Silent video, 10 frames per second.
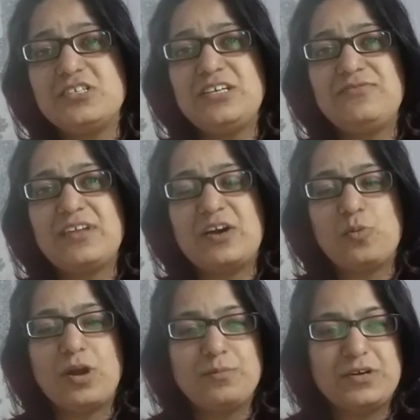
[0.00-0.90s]
achieved that
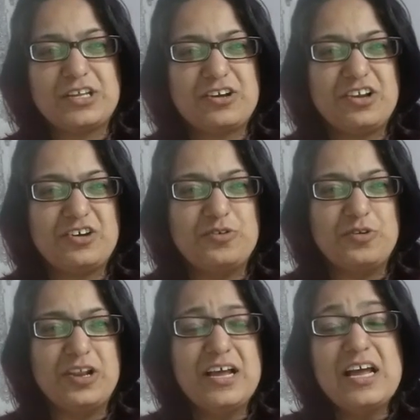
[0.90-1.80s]
one particular
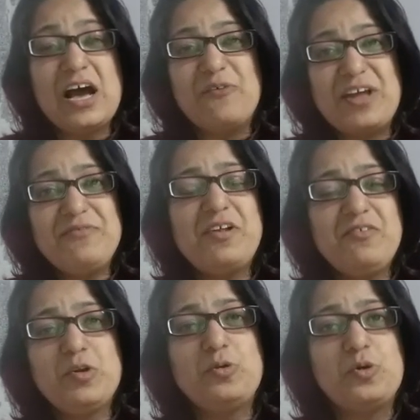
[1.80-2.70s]
goal. When will
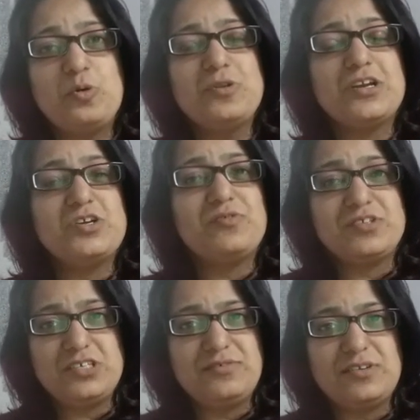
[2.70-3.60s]
you know that you
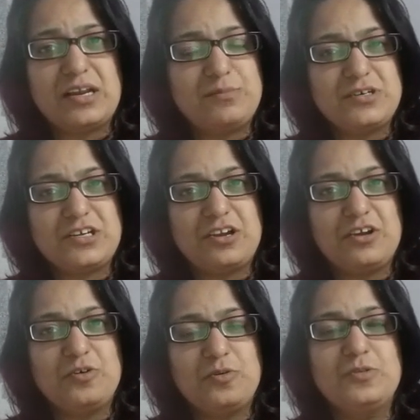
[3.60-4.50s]
achieved that
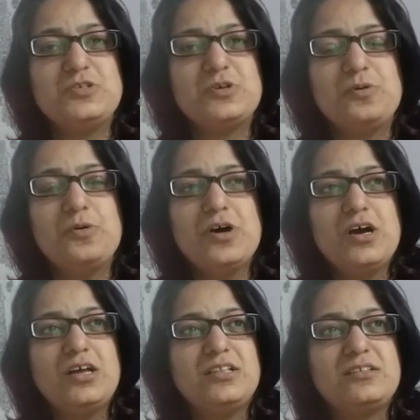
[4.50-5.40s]
particular goal? So
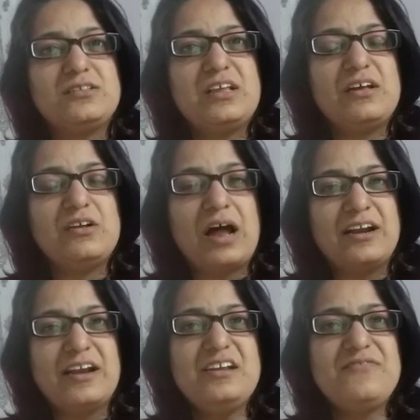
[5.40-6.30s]

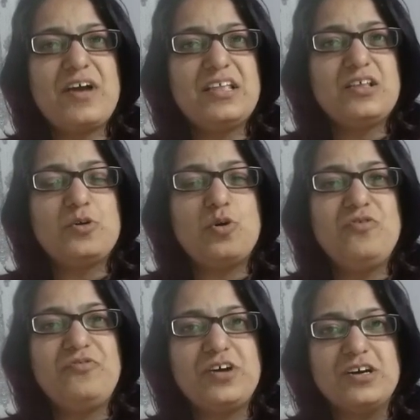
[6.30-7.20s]
identifying the
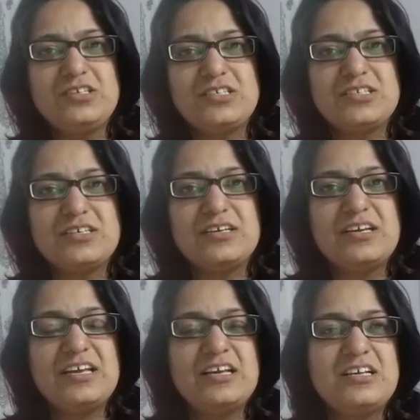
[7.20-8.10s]
goal first
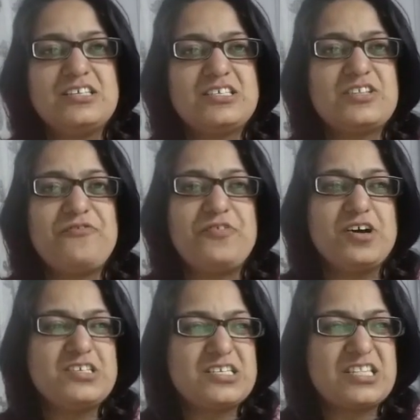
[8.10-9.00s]
is the
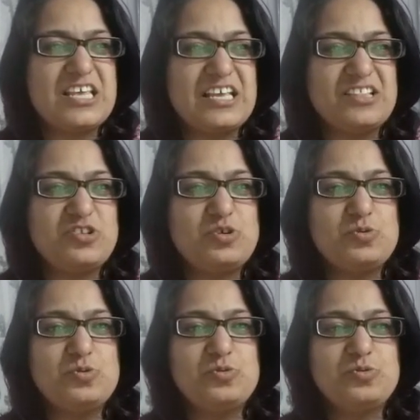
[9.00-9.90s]
first thing
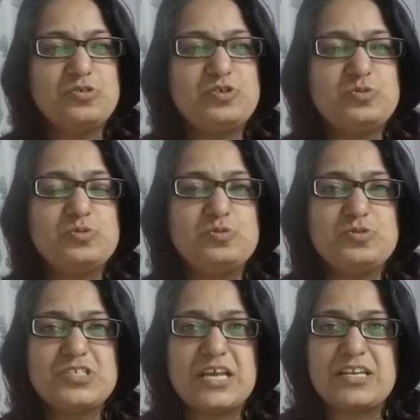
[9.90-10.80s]
to
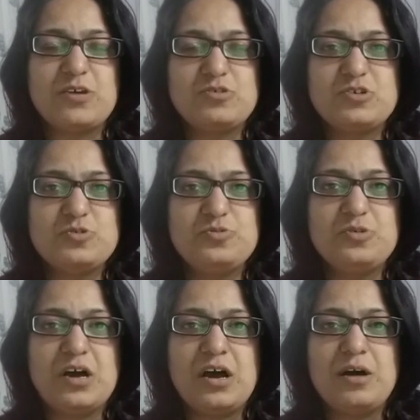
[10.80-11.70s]
set out
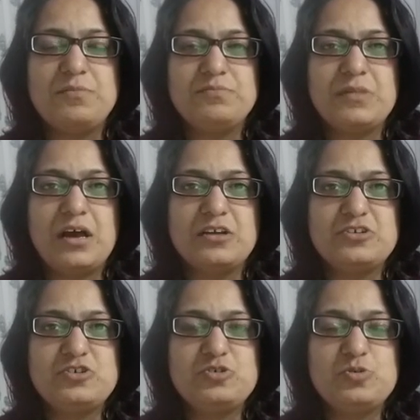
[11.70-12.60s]

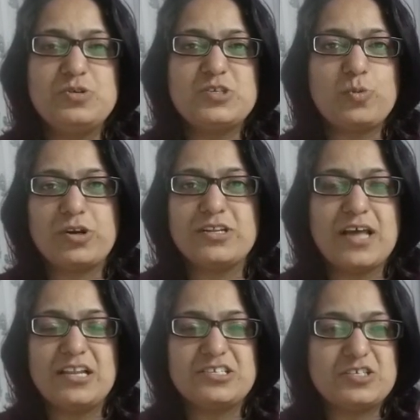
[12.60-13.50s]
to do a SWOT
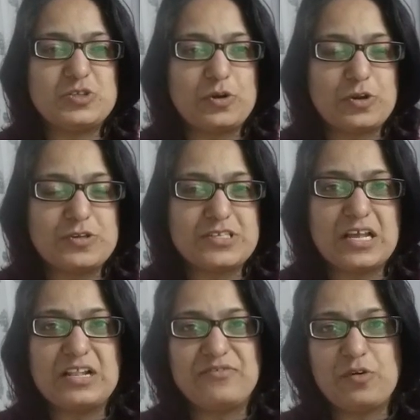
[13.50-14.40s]
analysis on
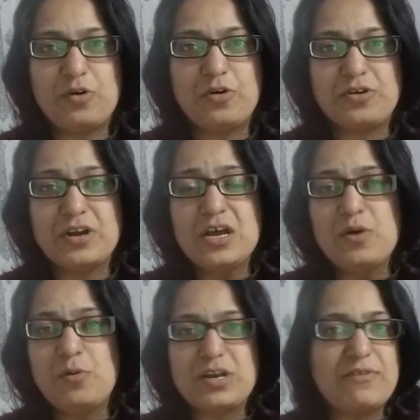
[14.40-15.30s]
yourself, or
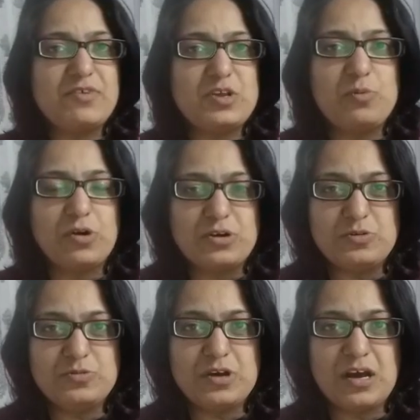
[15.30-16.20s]
whatever you want
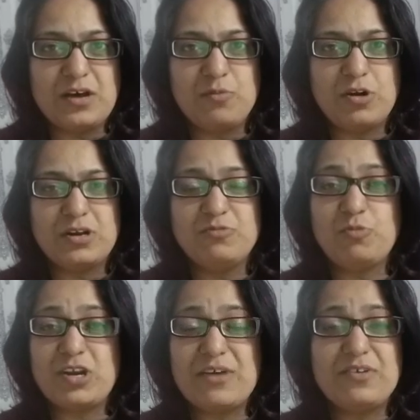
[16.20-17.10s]
to
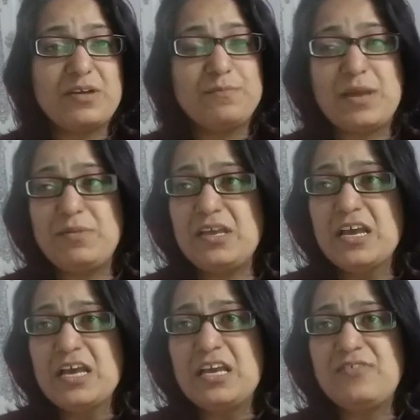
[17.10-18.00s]
whatever, maybe
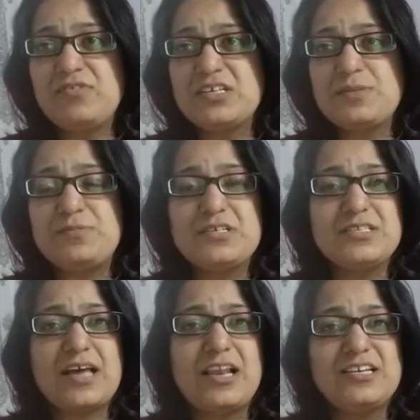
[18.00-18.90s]
if there's a
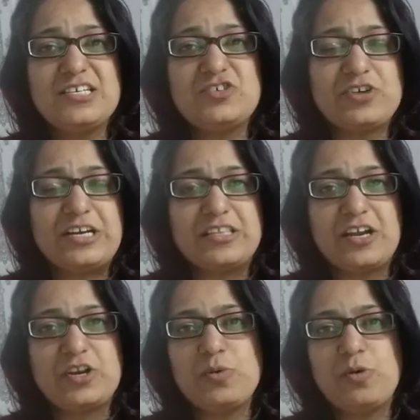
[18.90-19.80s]
personality trait
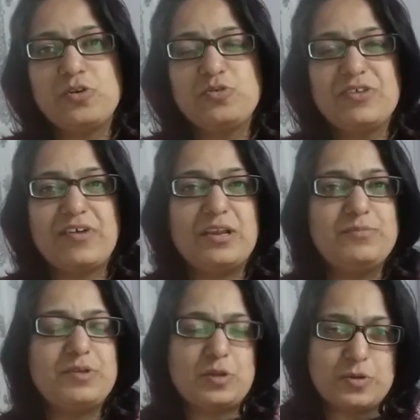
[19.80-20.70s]
that you want to
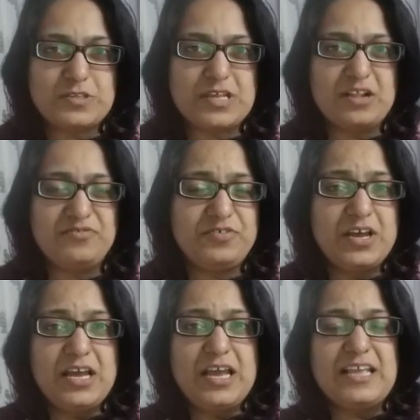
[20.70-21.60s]
develop in
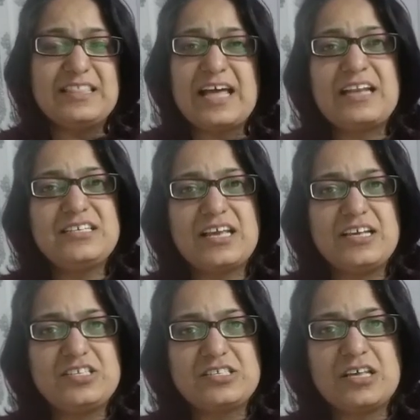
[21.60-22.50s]
yourself. In that
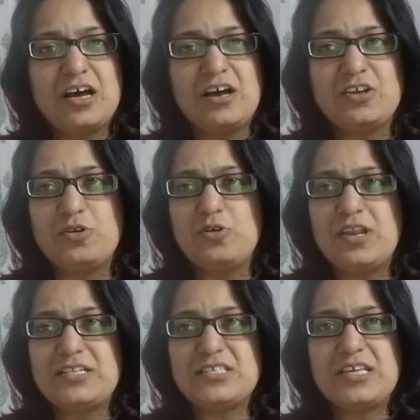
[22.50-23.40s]
case,
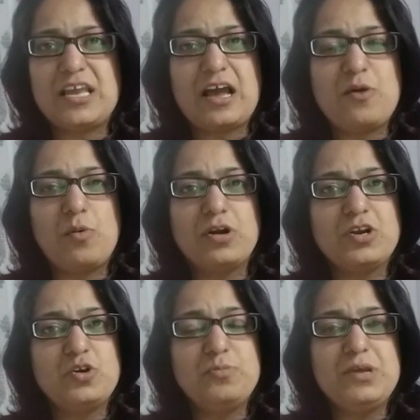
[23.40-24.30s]
let's say I
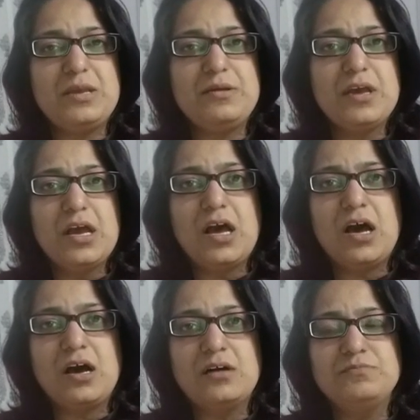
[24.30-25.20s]
want to be
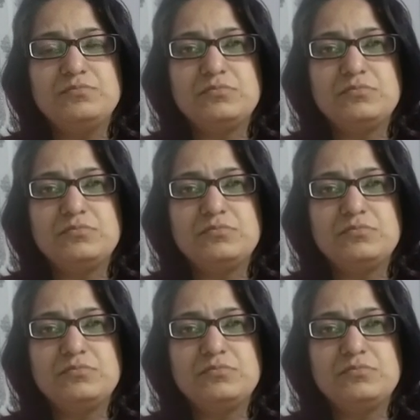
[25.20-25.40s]
I